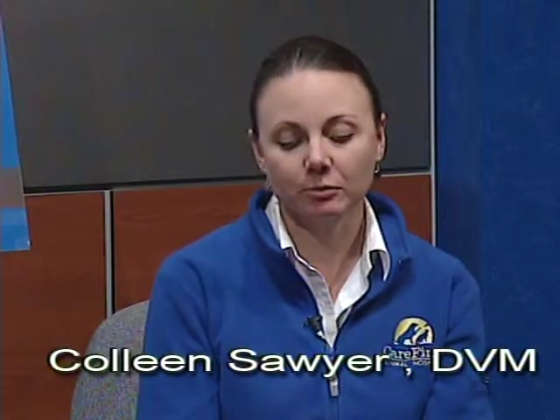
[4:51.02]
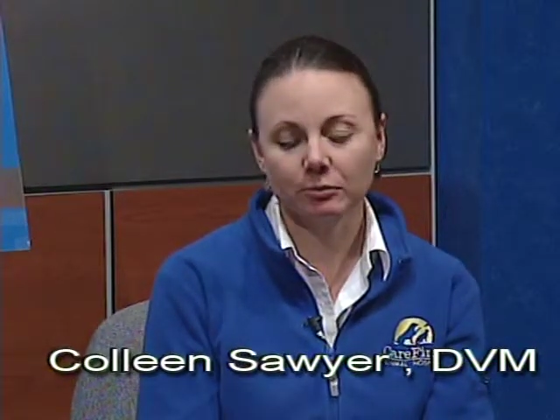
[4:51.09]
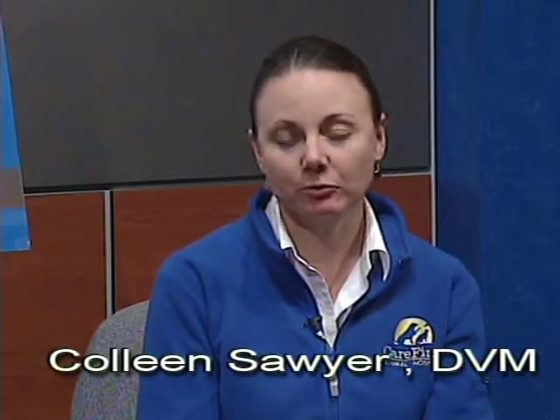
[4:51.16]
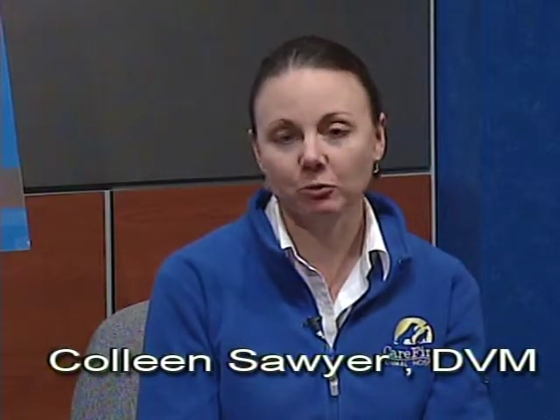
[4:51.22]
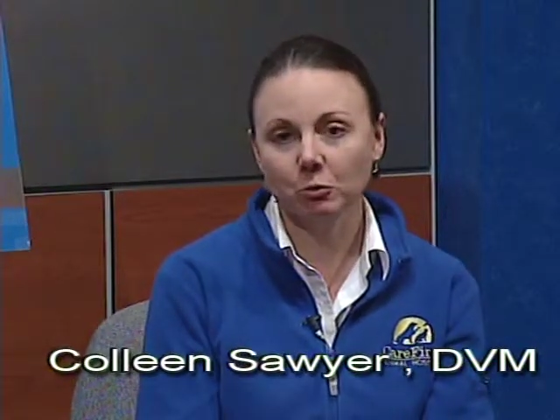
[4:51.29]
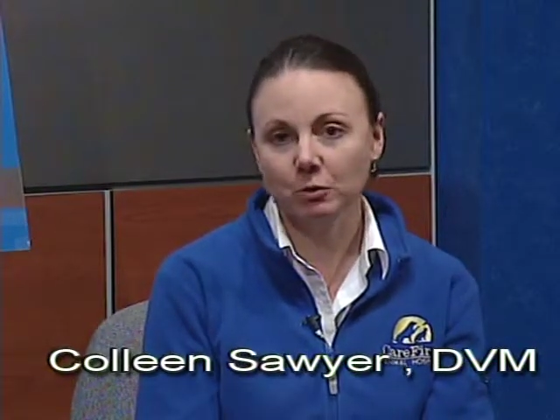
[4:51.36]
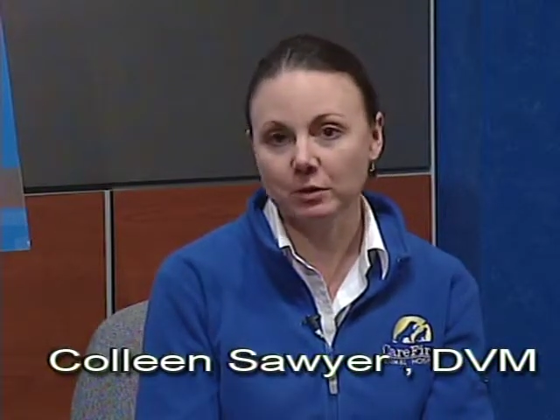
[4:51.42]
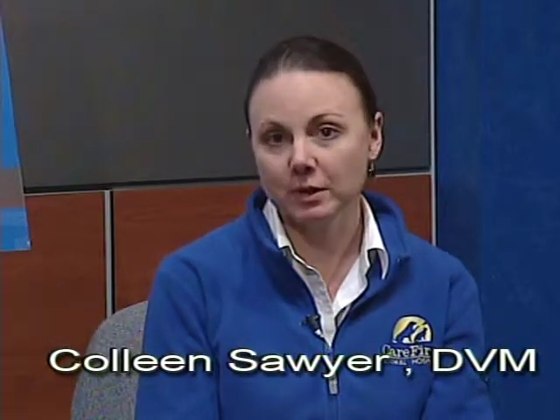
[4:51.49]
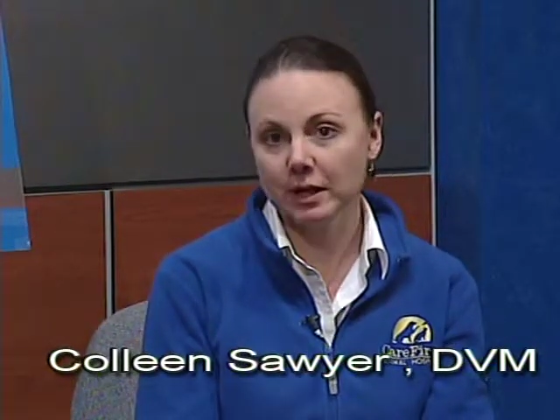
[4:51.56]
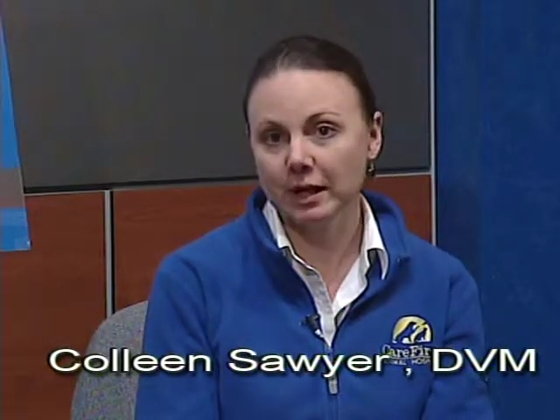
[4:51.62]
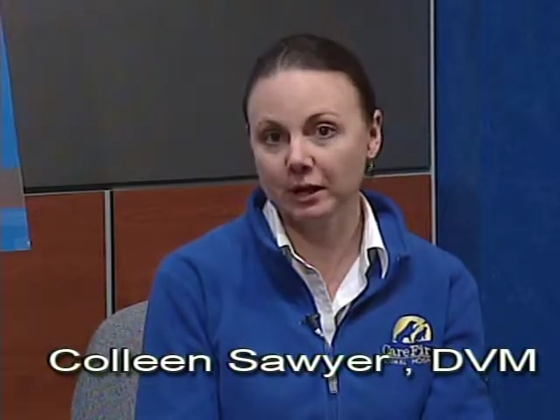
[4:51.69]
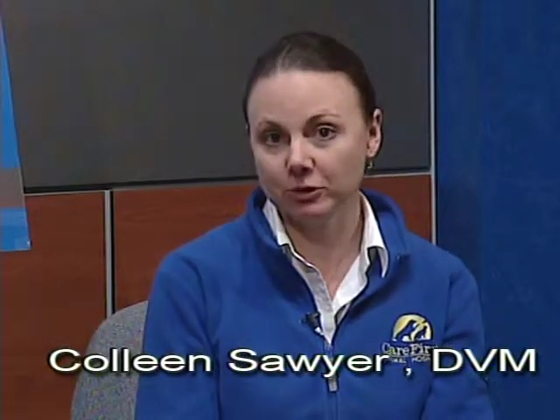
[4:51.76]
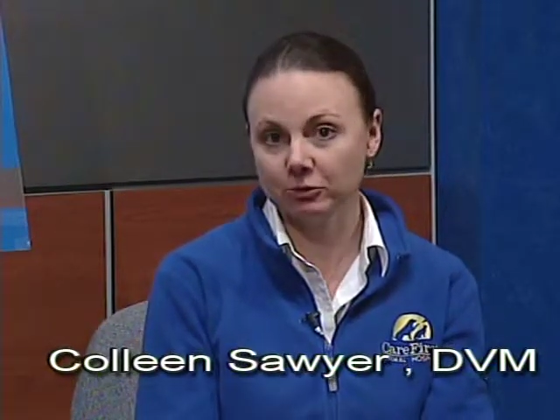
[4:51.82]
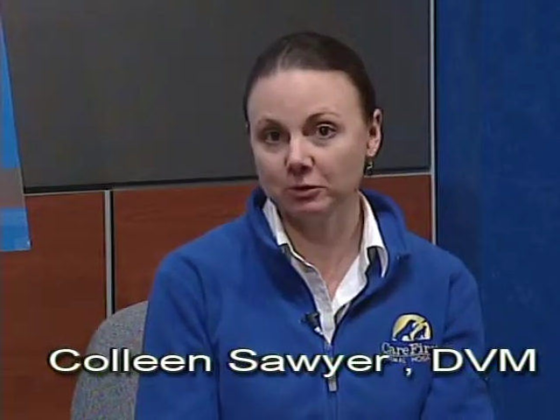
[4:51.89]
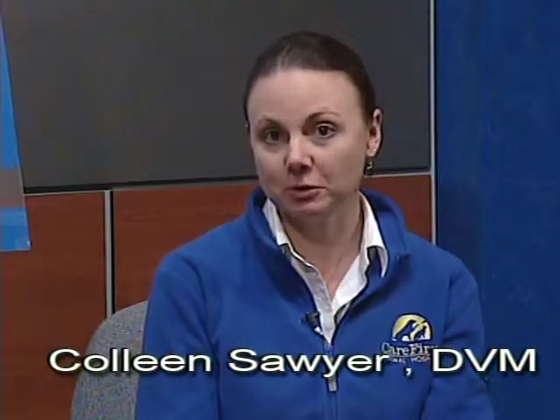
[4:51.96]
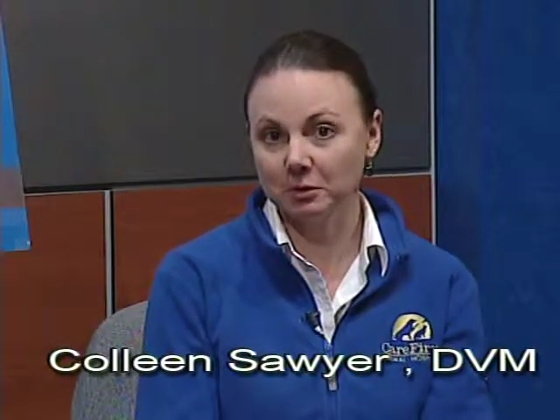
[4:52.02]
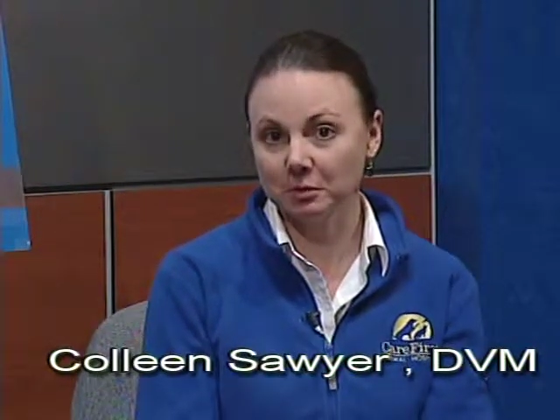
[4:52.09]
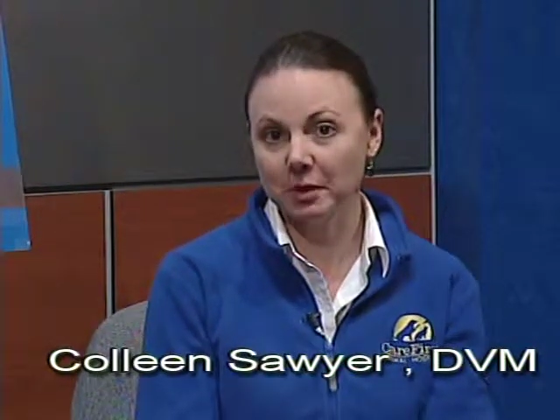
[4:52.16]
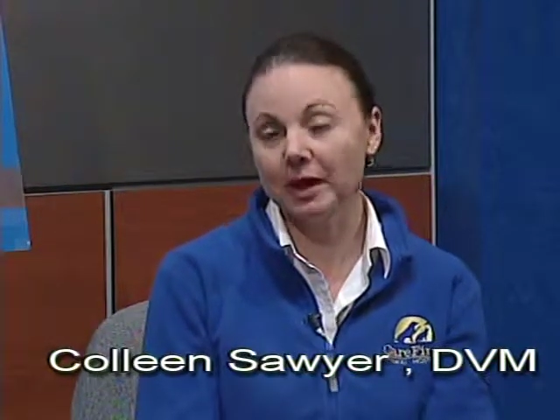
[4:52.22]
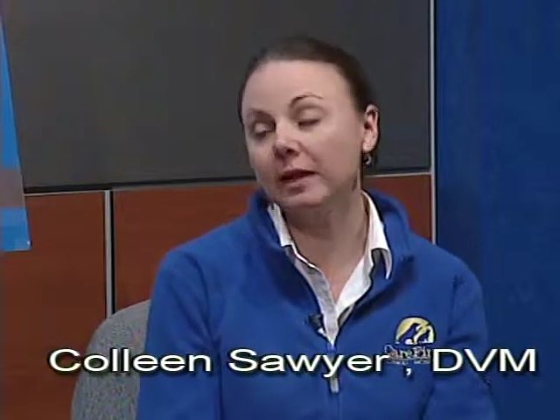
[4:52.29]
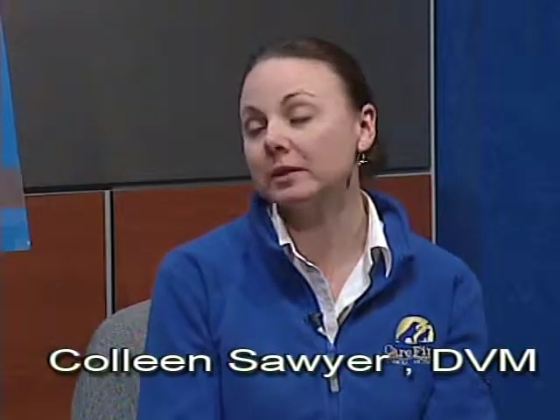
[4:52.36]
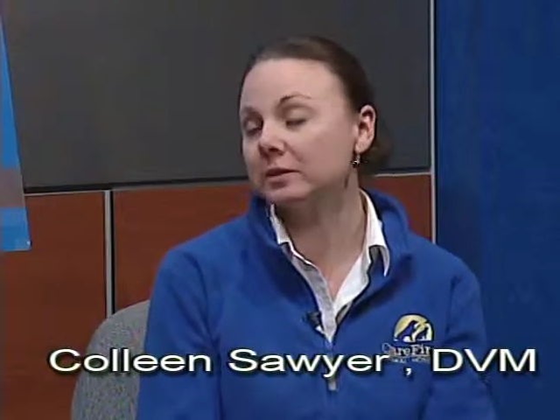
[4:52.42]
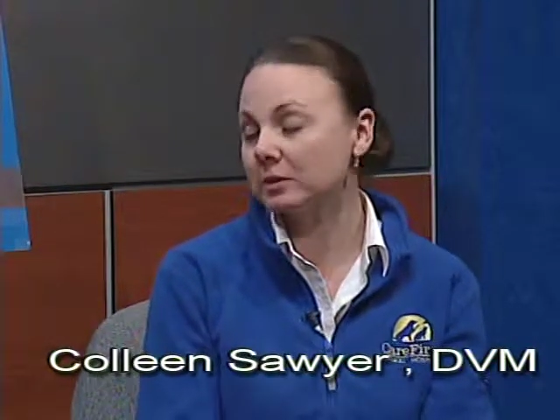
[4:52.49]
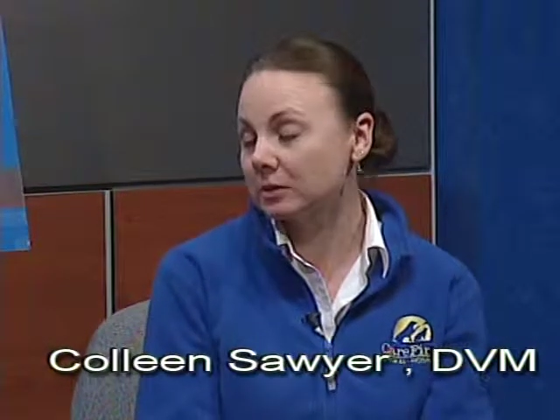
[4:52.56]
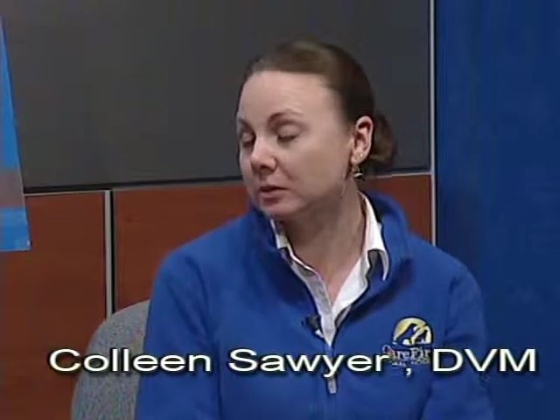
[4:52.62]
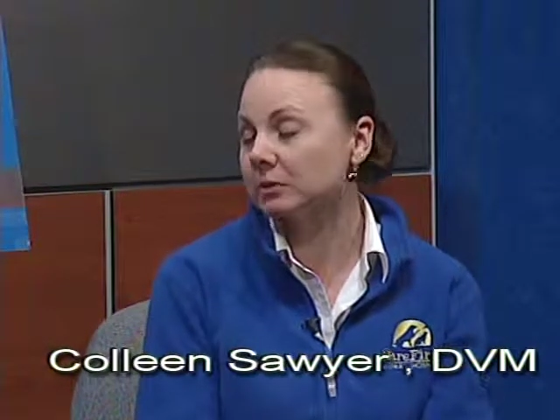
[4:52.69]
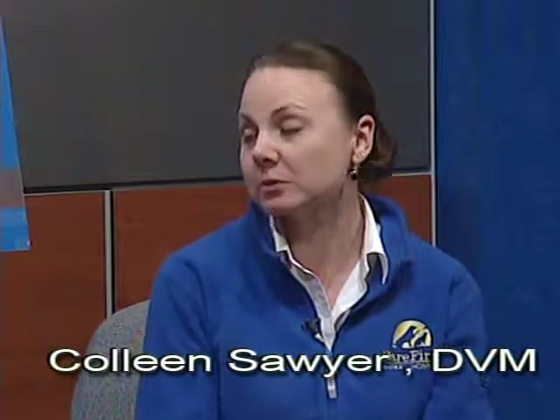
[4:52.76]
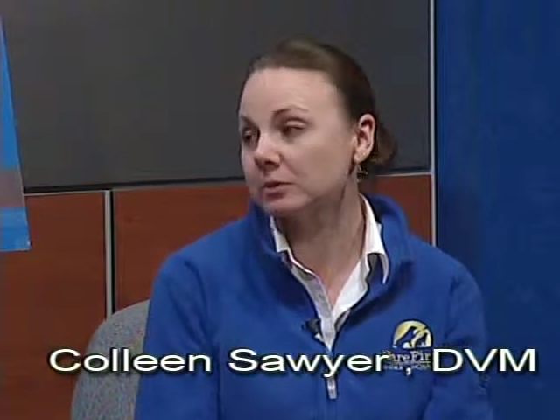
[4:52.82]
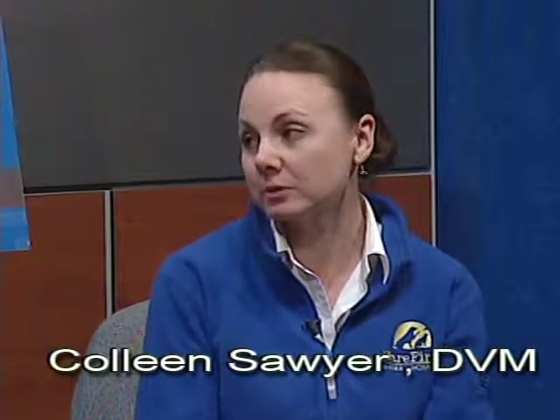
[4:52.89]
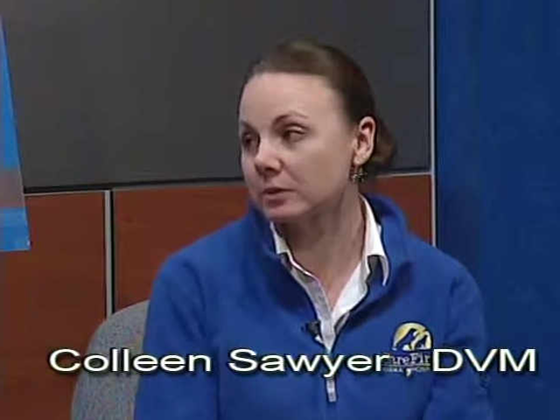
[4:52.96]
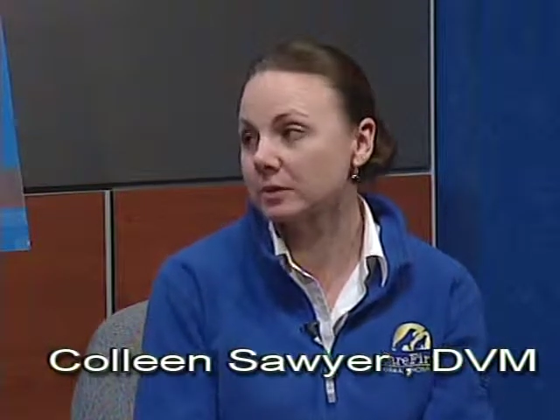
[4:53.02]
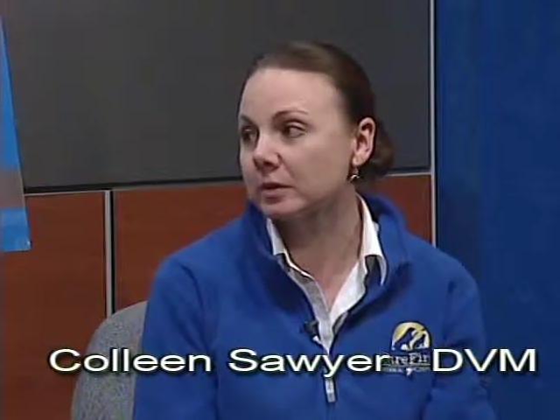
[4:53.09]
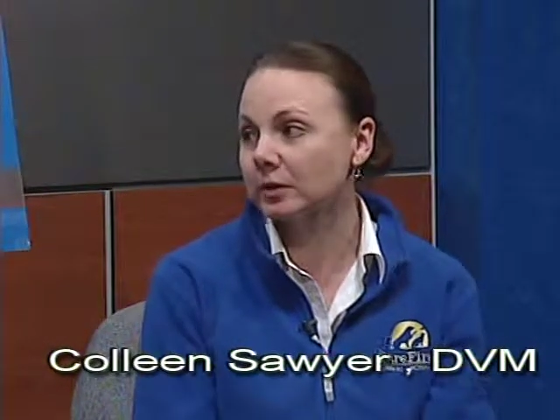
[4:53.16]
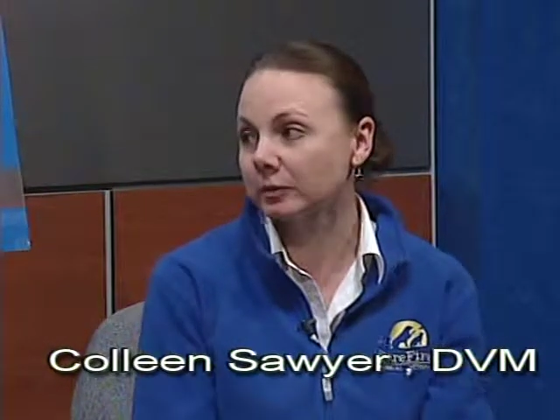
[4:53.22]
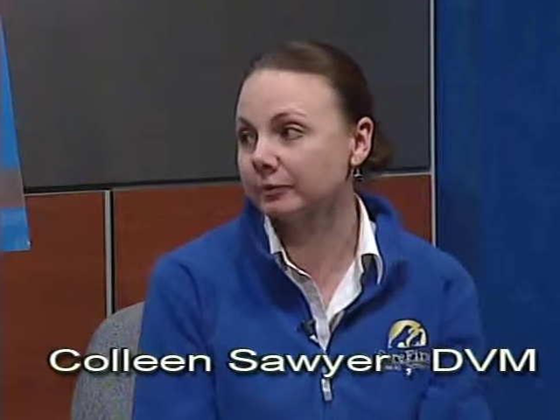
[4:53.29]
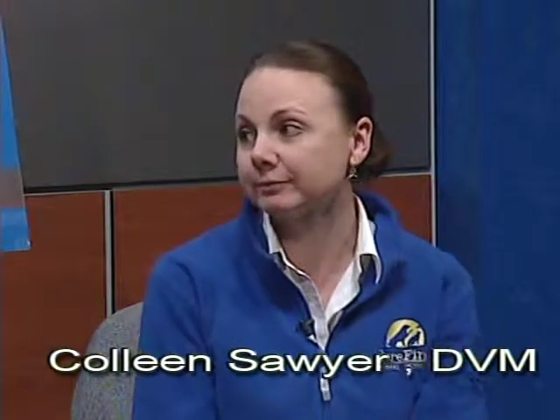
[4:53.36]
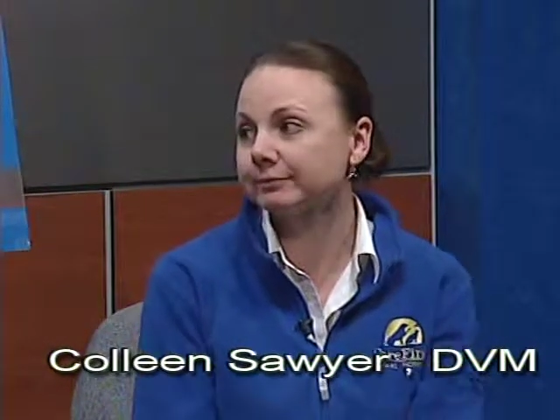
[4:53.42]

for the actual pet too. So.